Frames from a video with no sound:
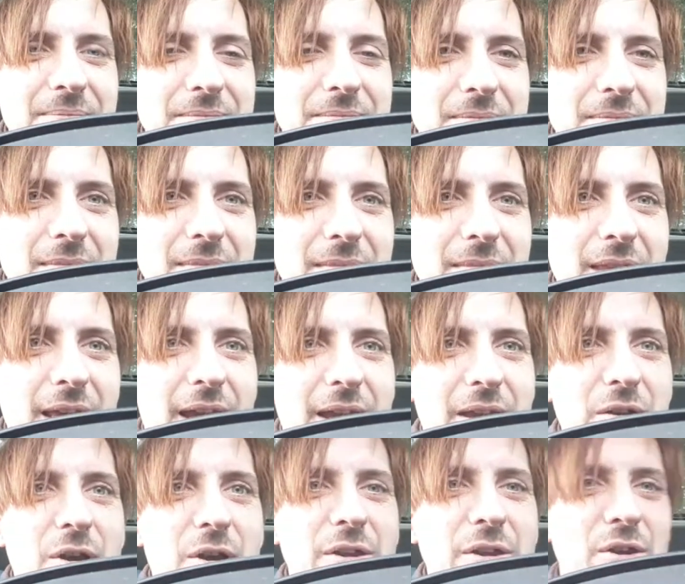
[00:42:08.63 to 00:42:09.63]
Yeah, you
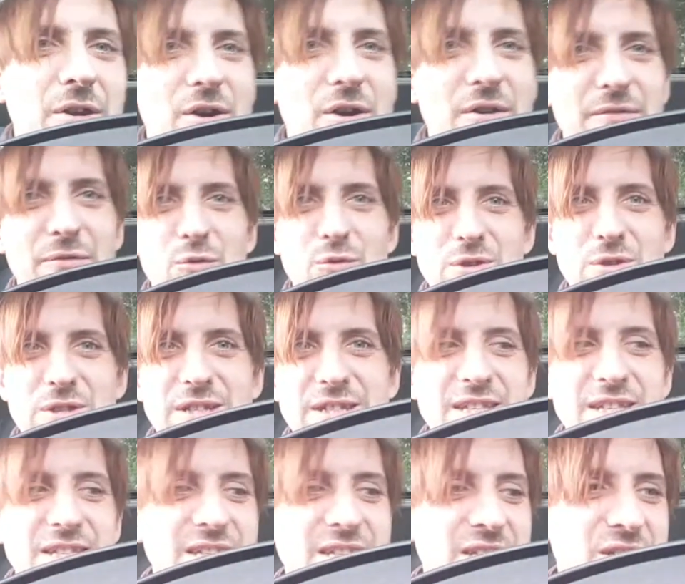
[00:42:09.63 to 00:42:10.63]
can't force these entities
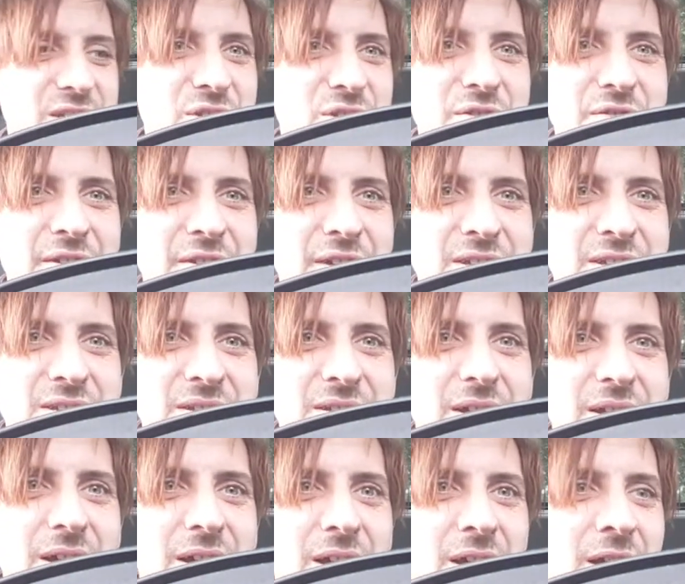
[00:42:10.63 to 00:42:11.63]
to do things.
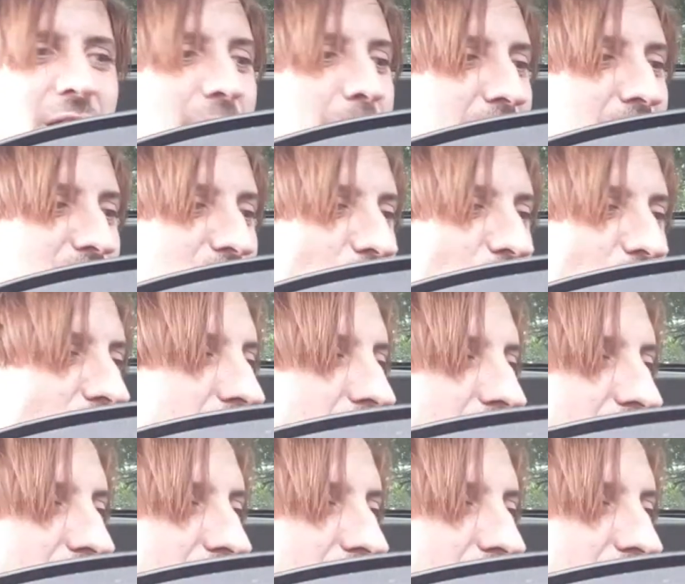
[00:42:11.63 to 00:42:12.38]
I've been told off before